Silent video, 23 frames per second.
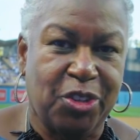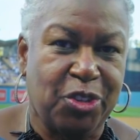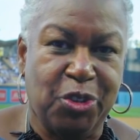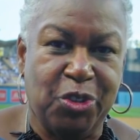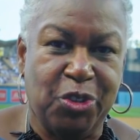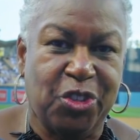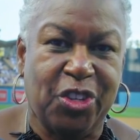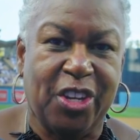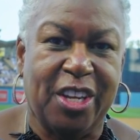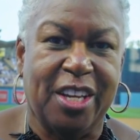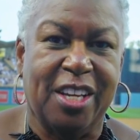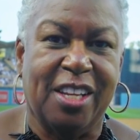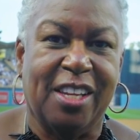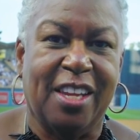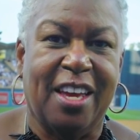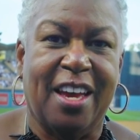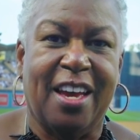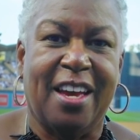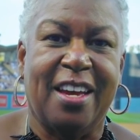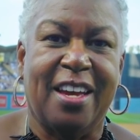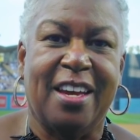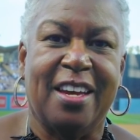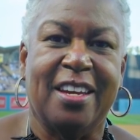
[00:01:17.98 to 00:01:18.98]
at U C L
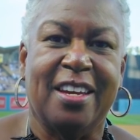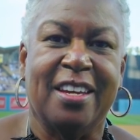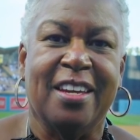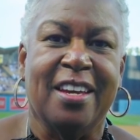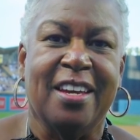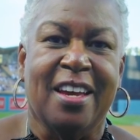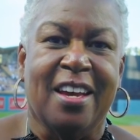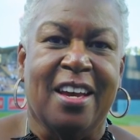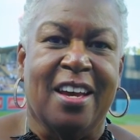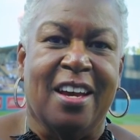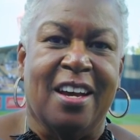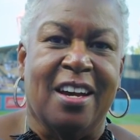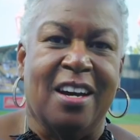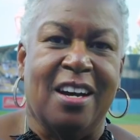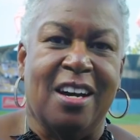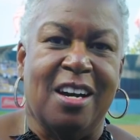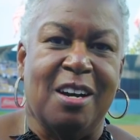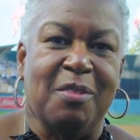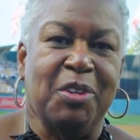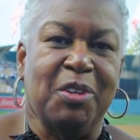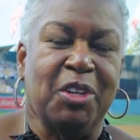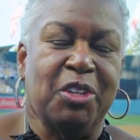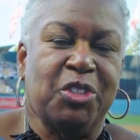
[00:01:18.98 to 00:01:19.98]
A.
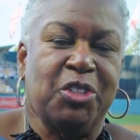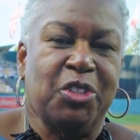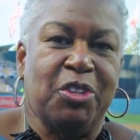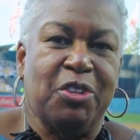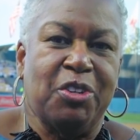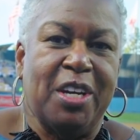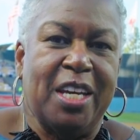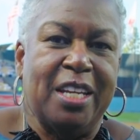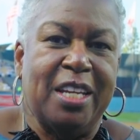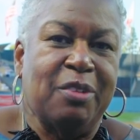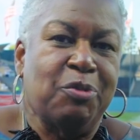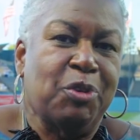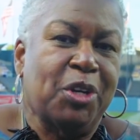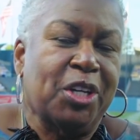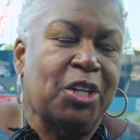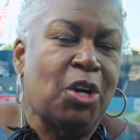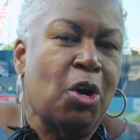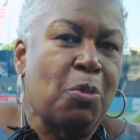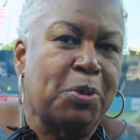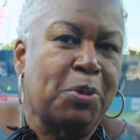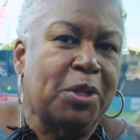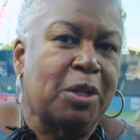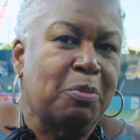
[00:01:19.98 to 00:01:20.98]
Um, you know, so, and we're going to
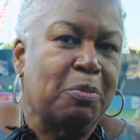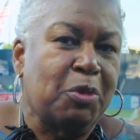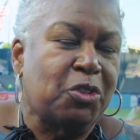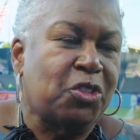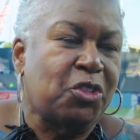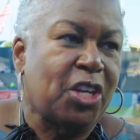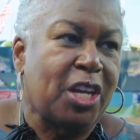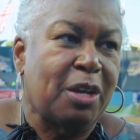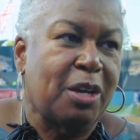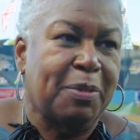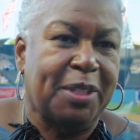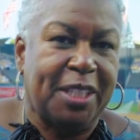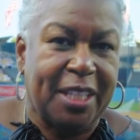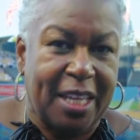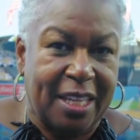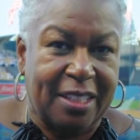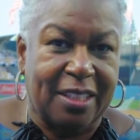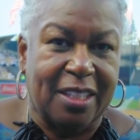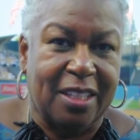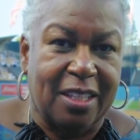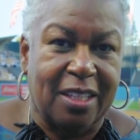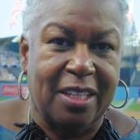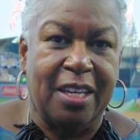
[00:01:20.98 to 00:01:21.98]
open a museum at the end
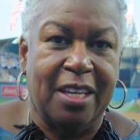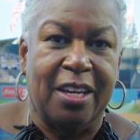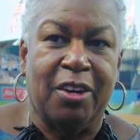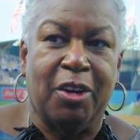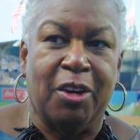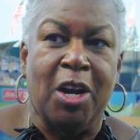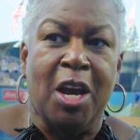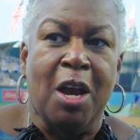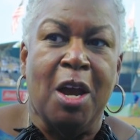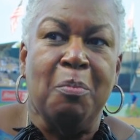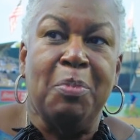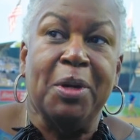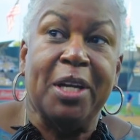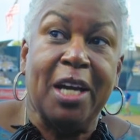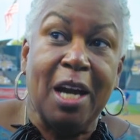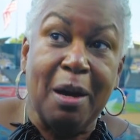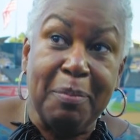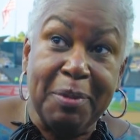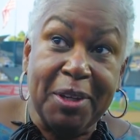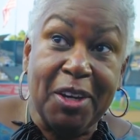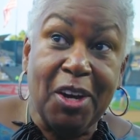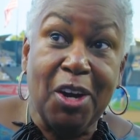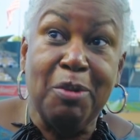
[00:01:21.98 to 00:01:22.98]
of the year. But
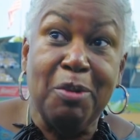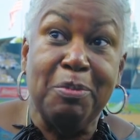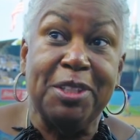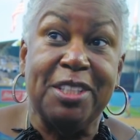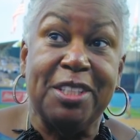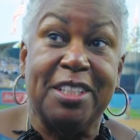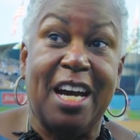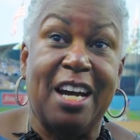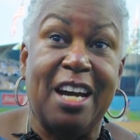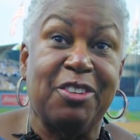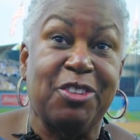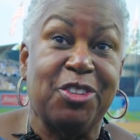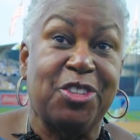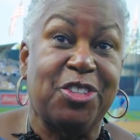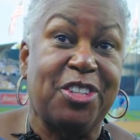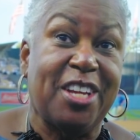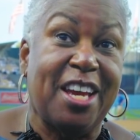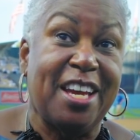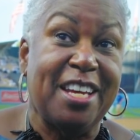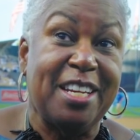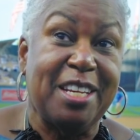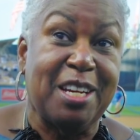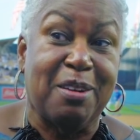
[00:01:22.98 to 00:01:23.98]
coming home to the Dodger
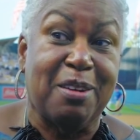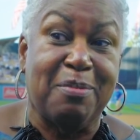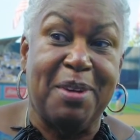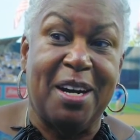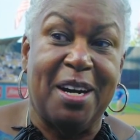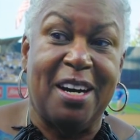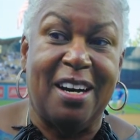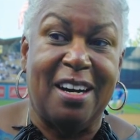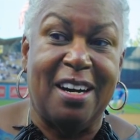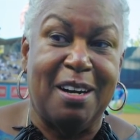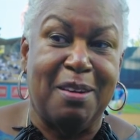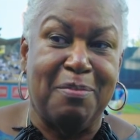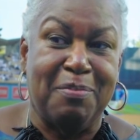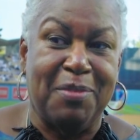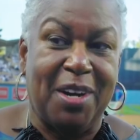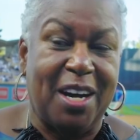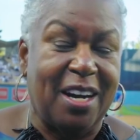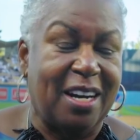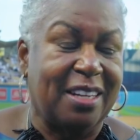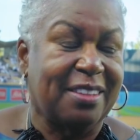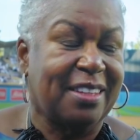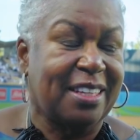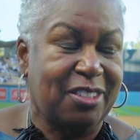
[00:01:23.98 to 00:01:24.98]
Stadium um,
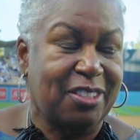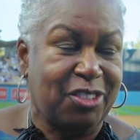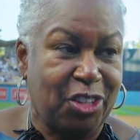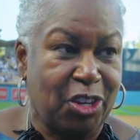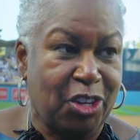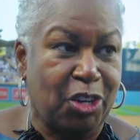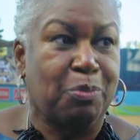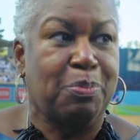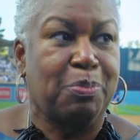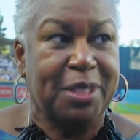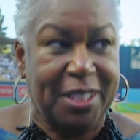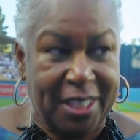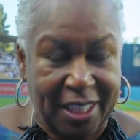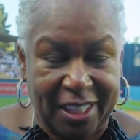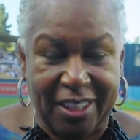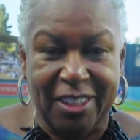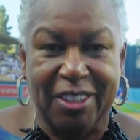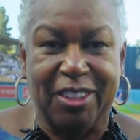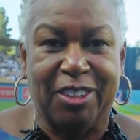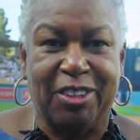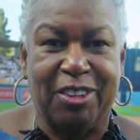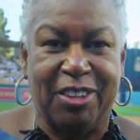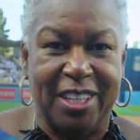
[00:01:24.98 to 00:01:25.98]
this year in
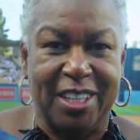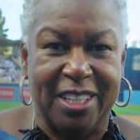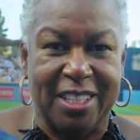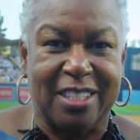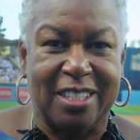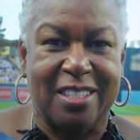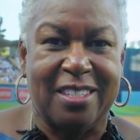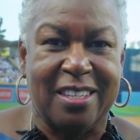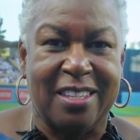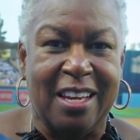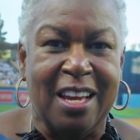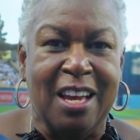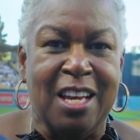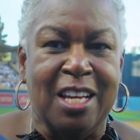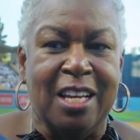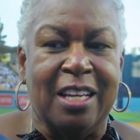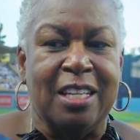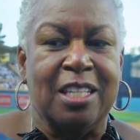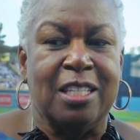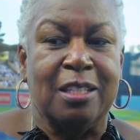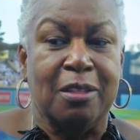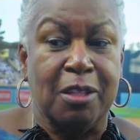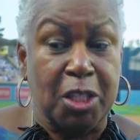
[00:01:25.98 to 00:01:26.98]
particular is
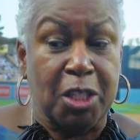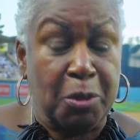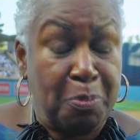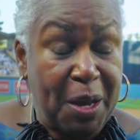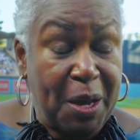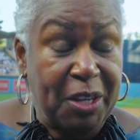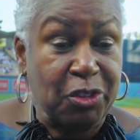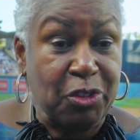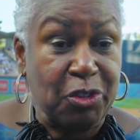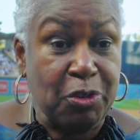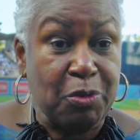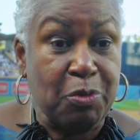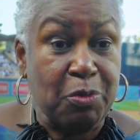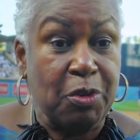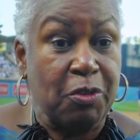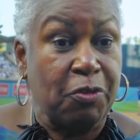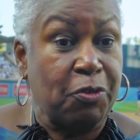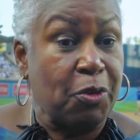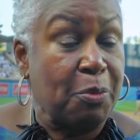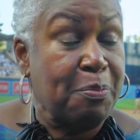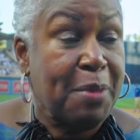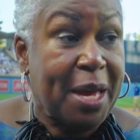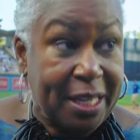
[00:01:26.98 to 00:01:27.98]
special
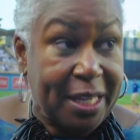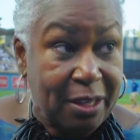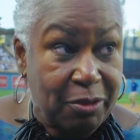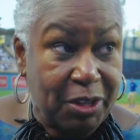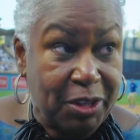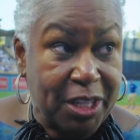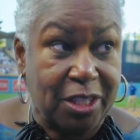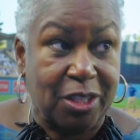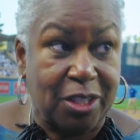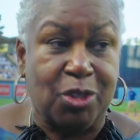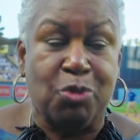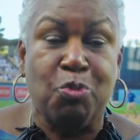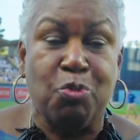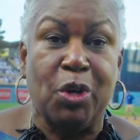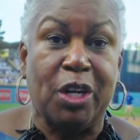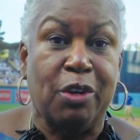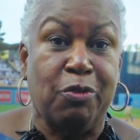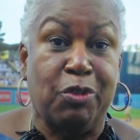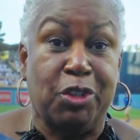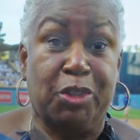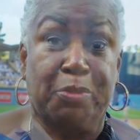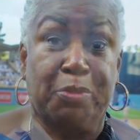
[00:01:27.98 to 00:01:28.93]
for many reasons, one of which